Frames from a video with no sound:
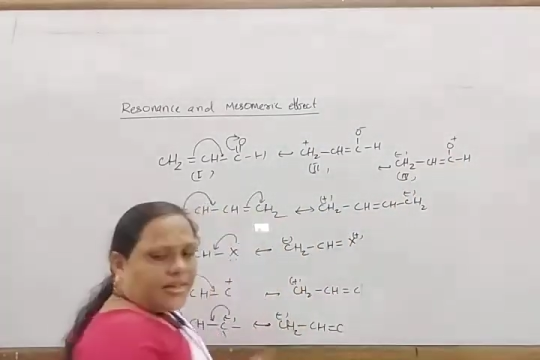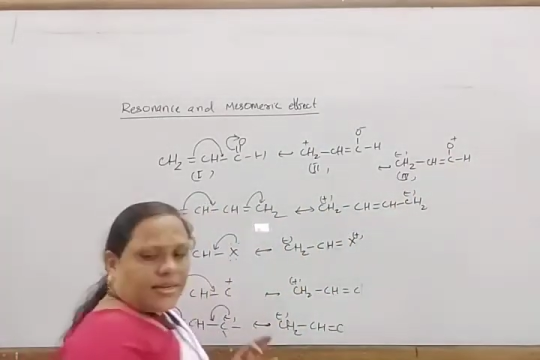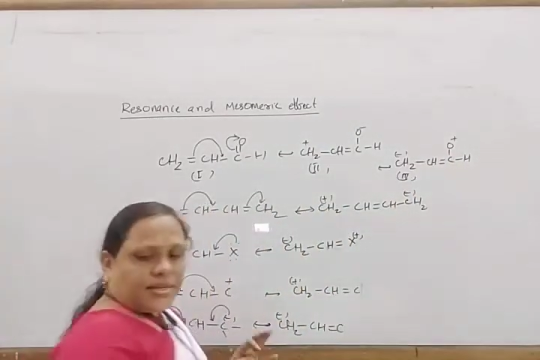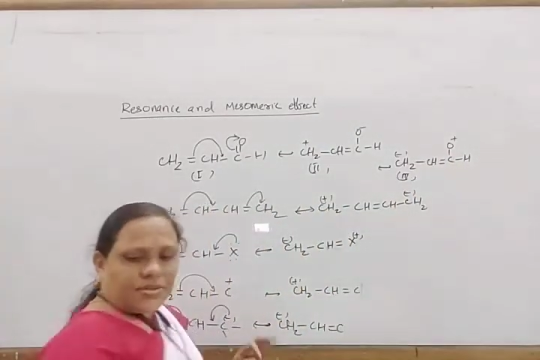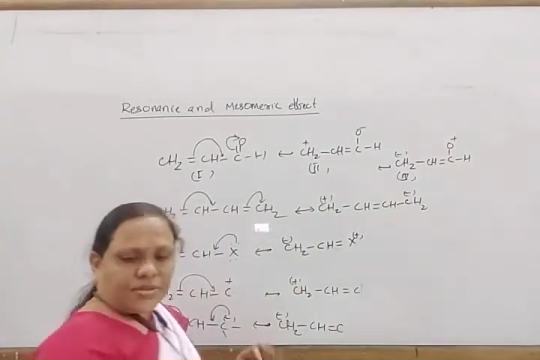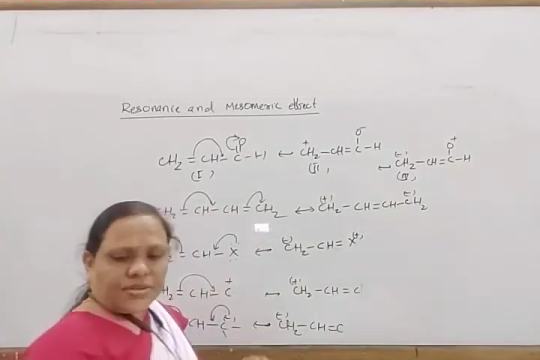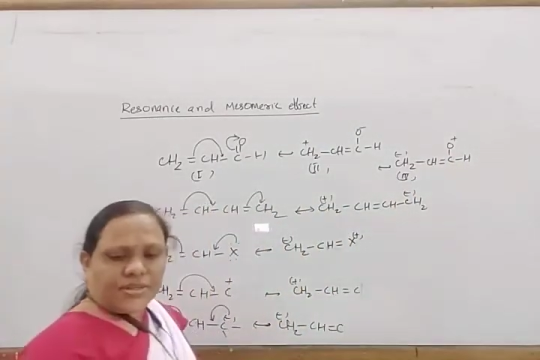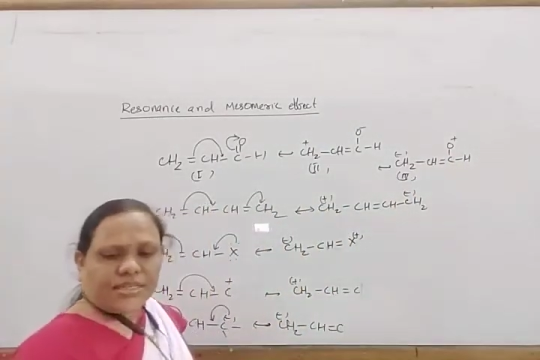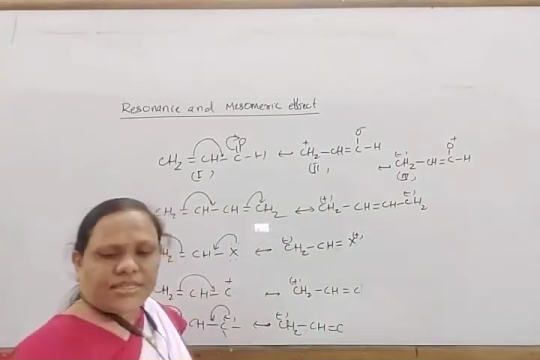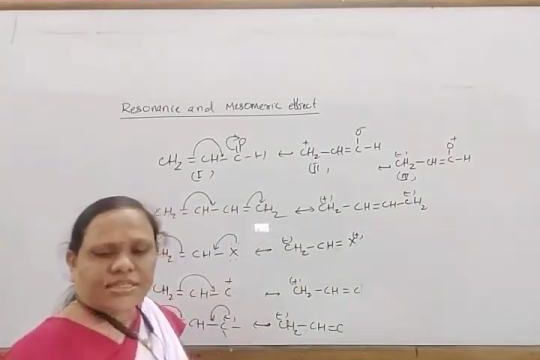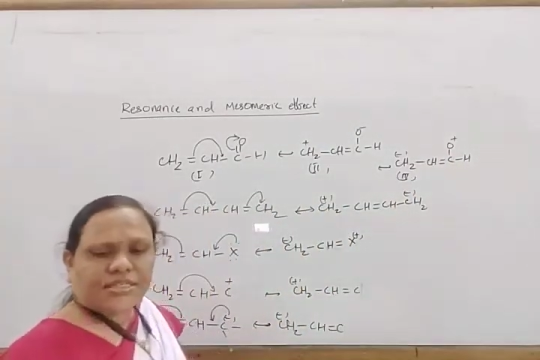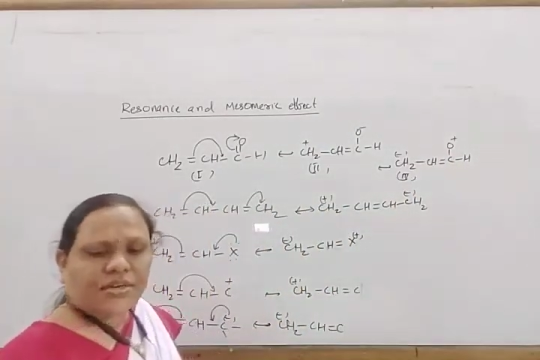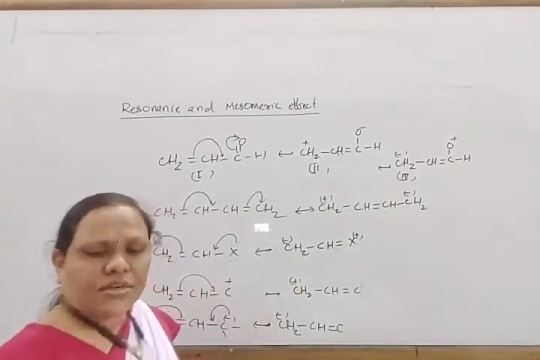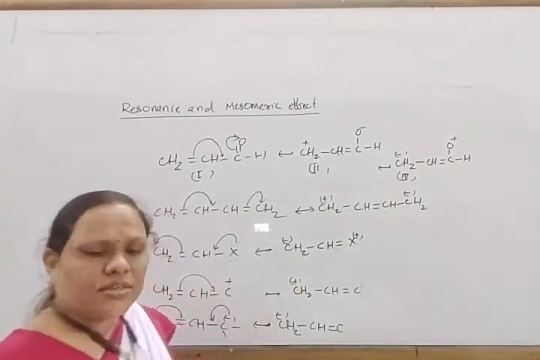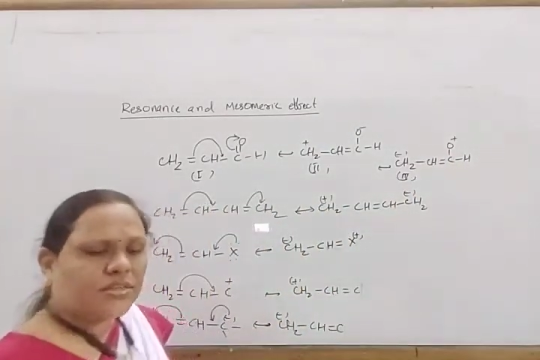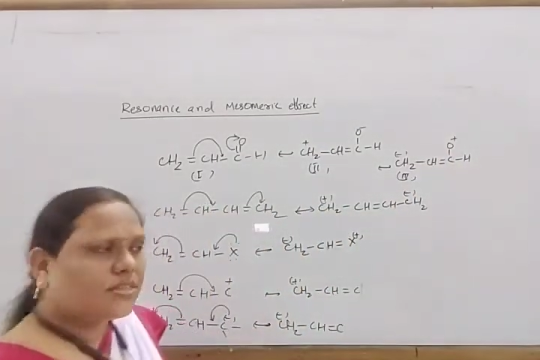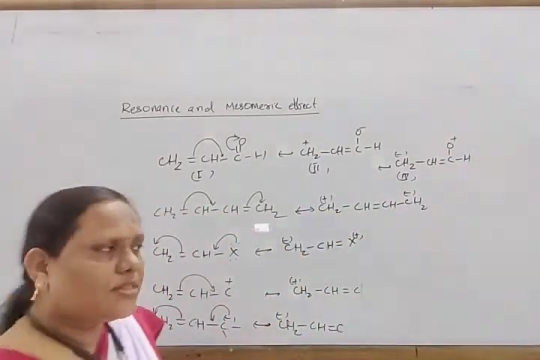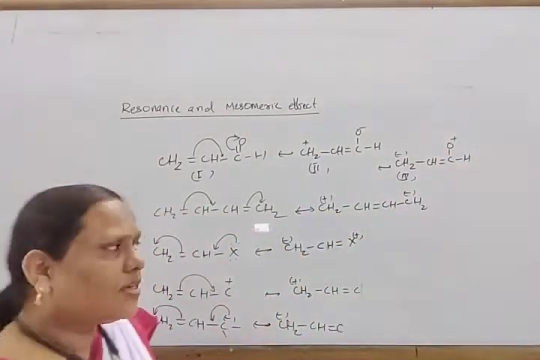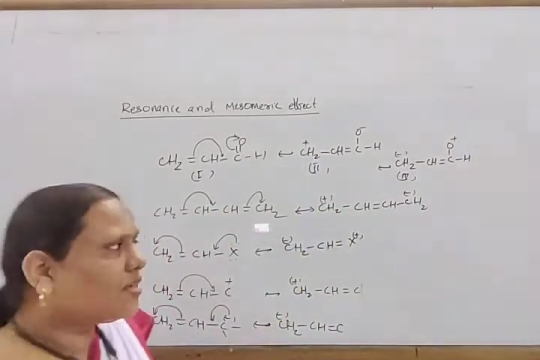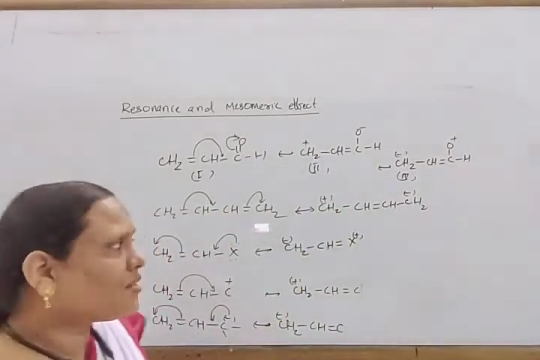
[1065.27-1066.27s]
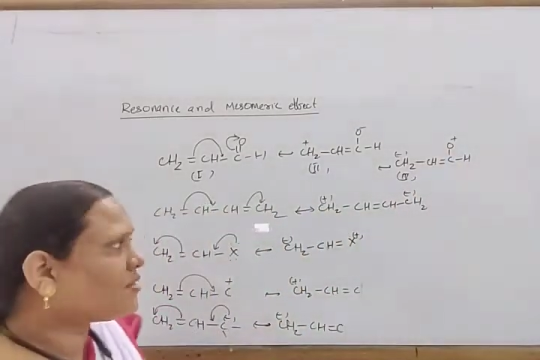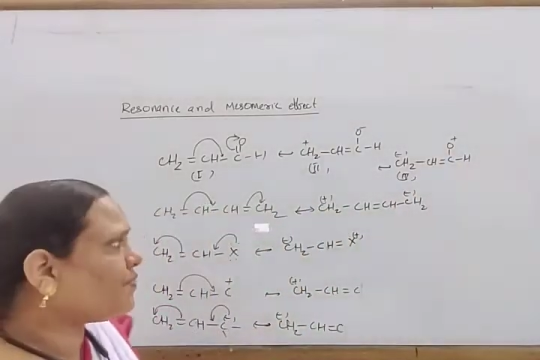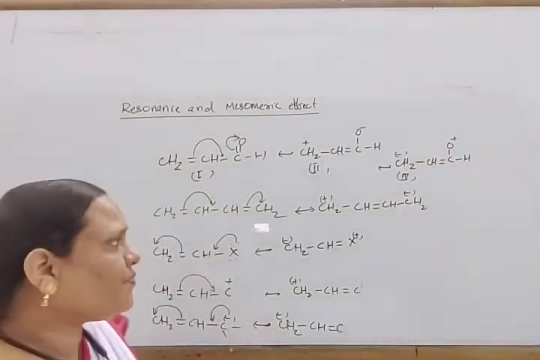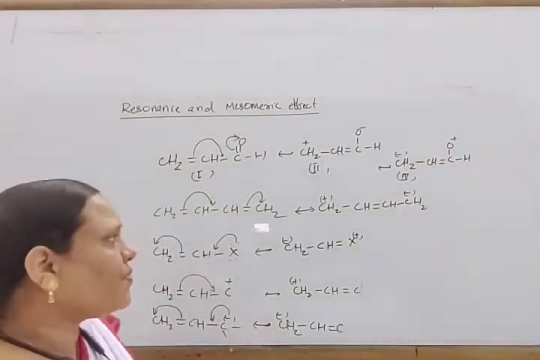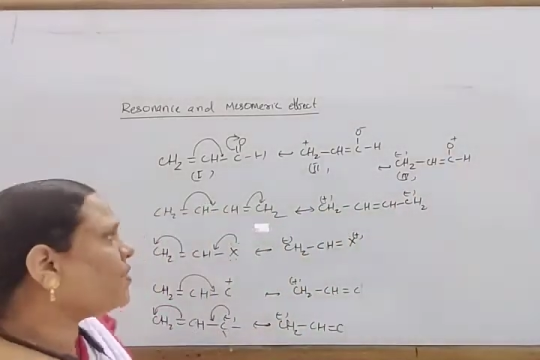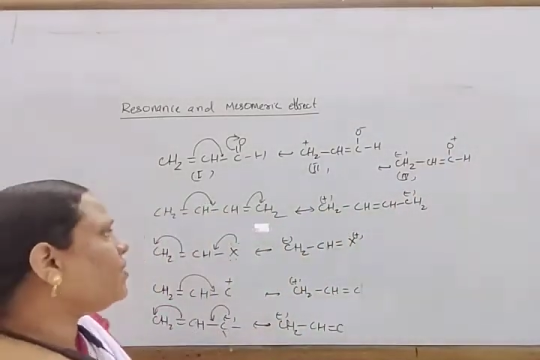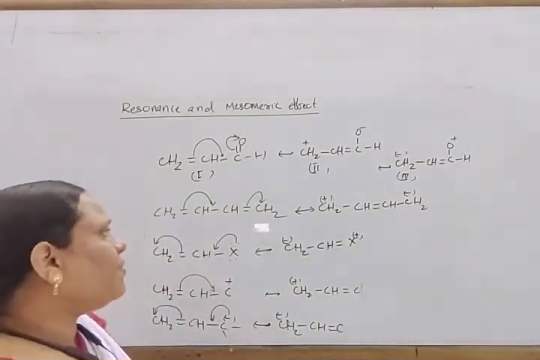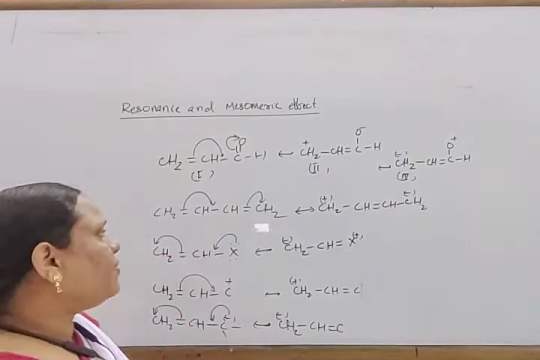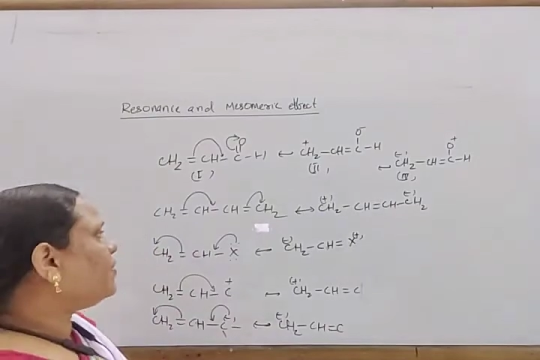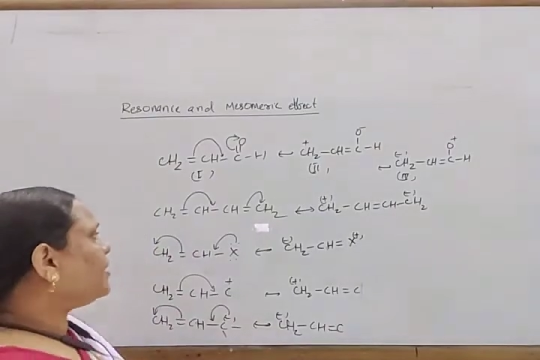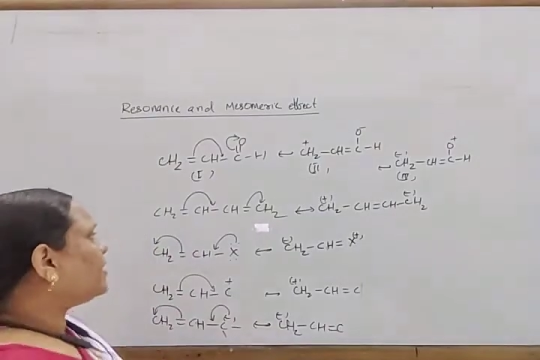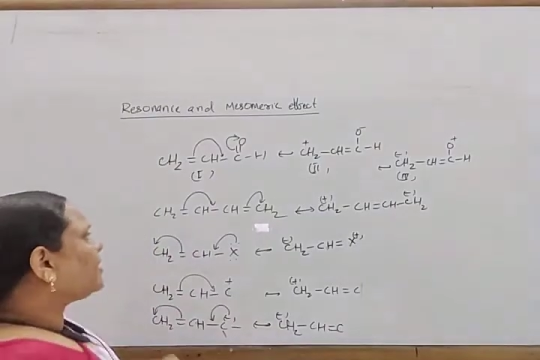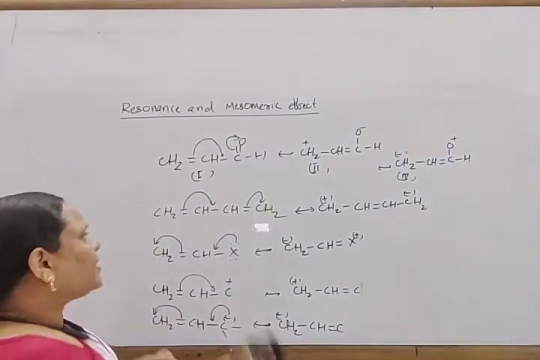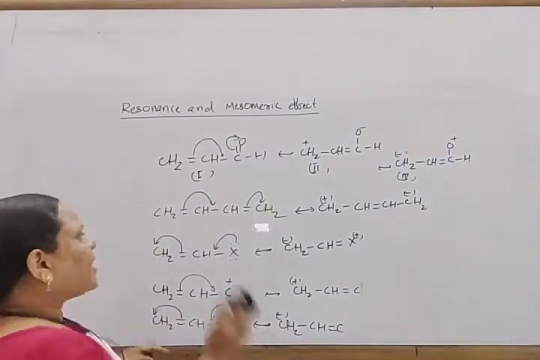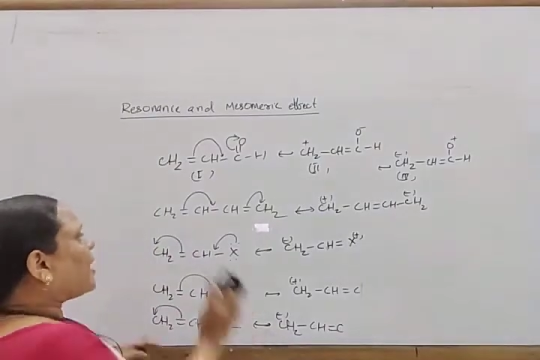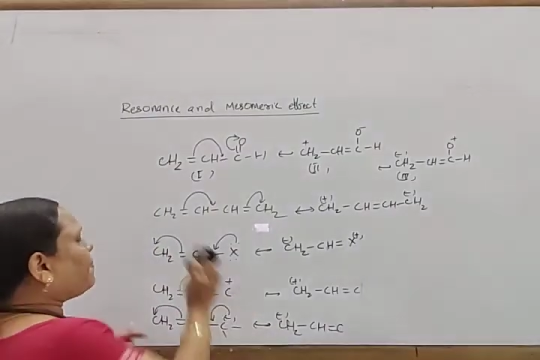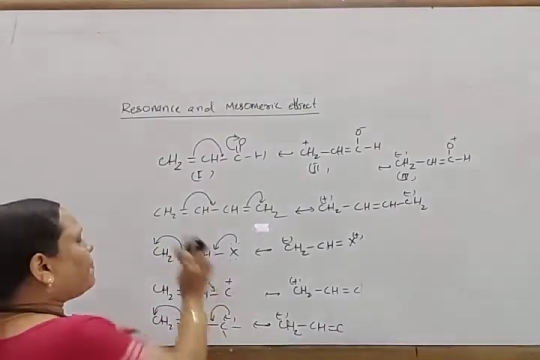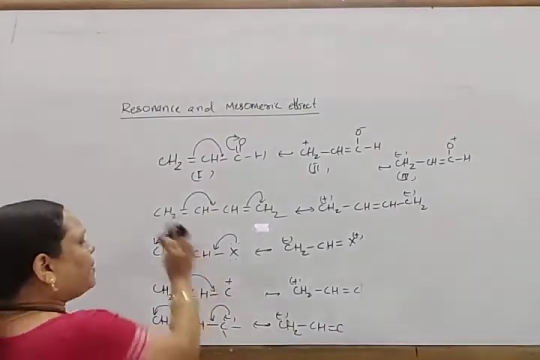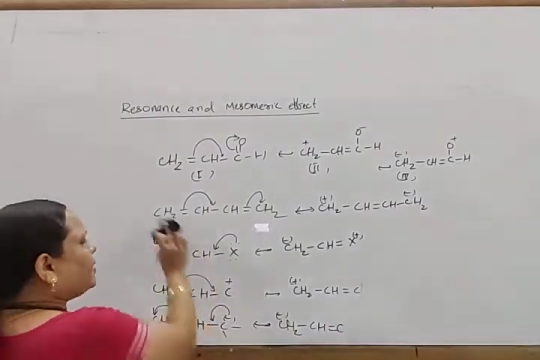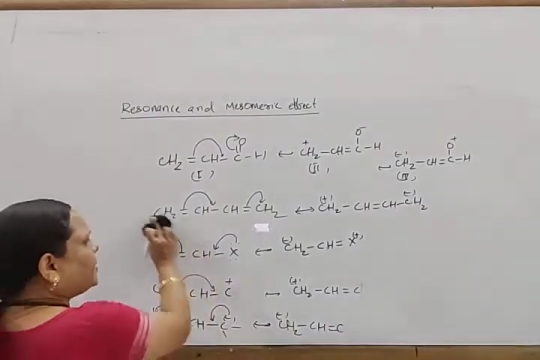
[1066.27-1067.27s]
the resonance structures, the
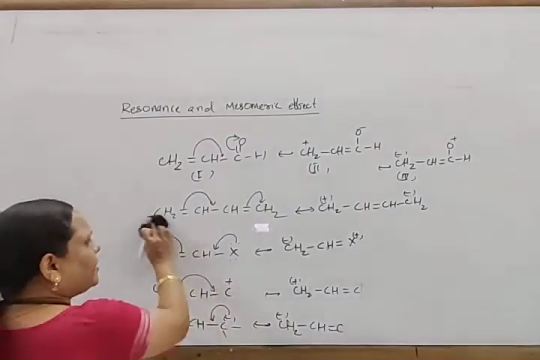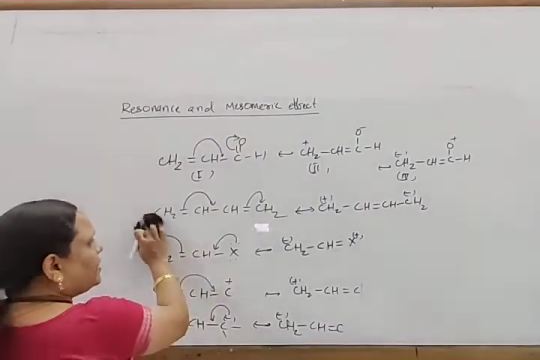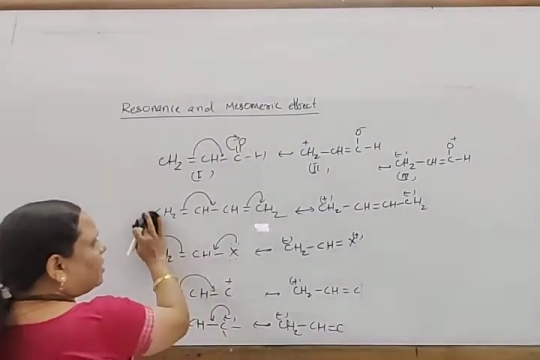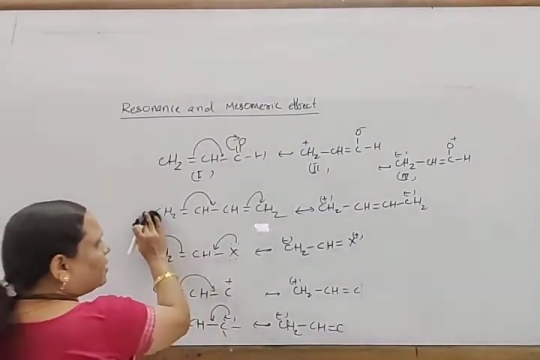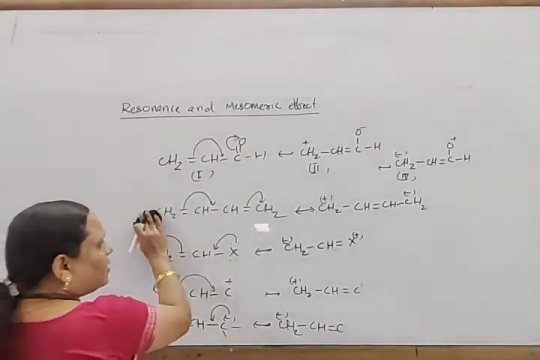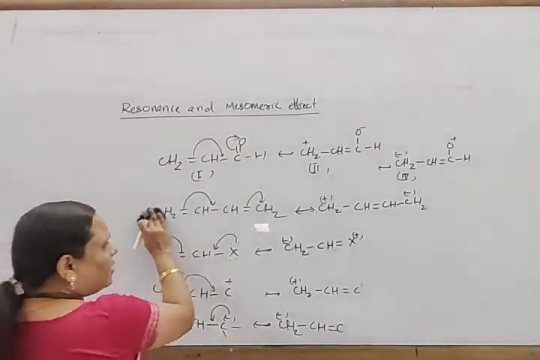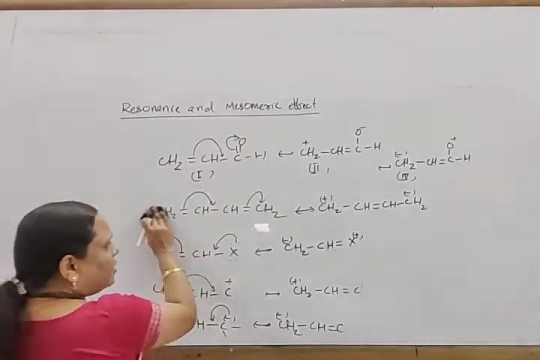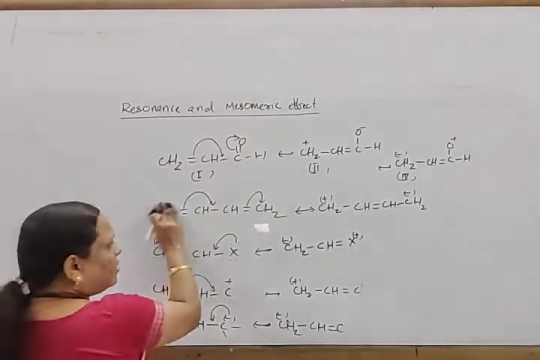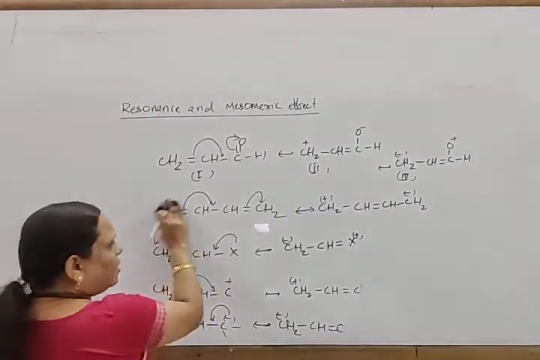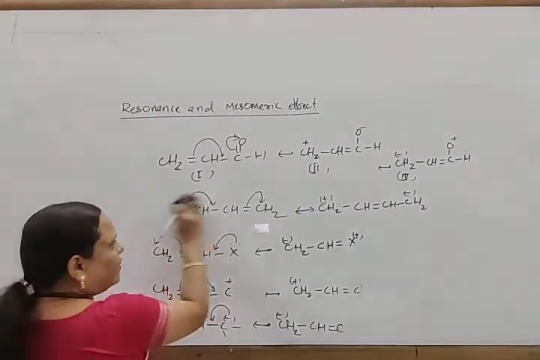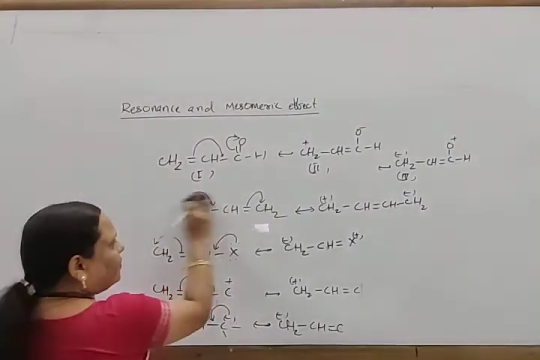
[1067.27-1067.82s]
stability order